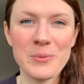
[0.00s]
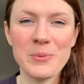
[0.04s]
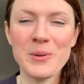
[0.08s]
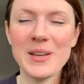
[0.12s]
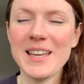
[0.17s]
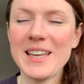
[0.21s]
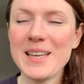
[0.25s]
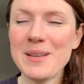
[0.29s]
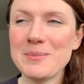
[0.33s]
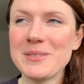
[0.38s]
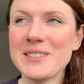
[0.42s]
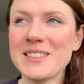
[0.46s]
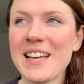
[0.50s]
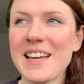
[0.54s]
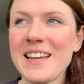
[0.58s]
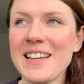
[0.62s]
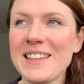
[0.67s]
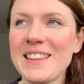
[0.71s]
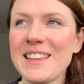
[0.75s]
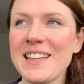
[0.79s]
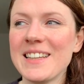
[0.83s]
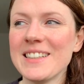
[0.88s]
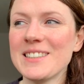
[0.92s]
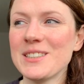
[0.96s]
We keep
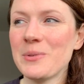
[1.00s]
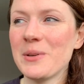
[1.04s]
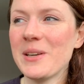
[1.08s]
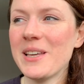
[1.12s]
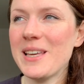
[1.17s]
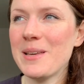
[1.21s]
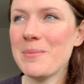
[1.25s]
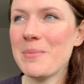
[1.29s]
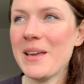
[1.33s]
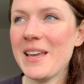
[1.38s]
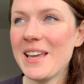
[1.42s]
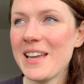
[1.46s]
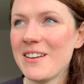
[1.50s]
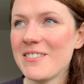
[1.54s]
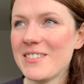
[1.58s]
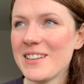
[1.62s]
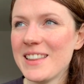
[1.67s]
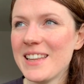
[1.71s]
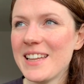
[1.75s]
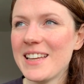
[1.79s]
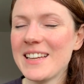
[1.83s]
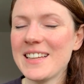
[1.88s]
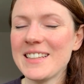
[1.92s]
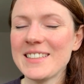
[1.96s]
saying this. We keep
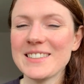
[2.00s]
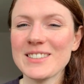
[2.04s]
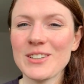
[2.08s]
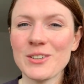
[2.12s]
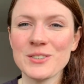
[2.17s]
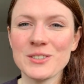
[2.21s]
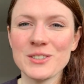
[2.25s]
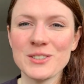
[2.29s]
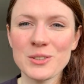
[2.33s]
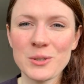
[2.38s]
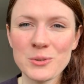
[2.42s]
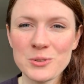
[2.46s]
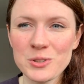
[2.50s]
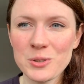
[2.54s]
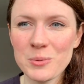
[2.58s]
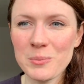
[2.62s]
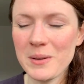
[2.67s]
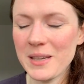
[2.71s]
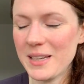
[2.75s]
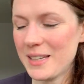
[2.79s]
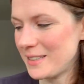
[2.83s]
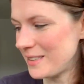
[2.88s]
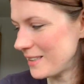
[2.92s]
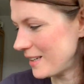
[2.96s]
hearing this on social
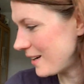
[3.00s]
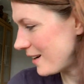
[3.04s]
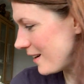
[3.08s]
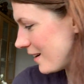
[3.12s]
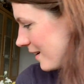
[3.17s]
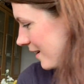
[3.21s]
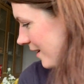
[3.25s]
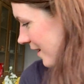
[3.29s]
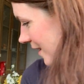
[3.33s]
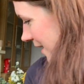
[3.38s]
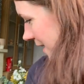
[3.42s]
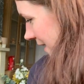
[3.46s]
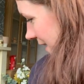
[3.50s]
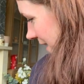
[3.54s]
media.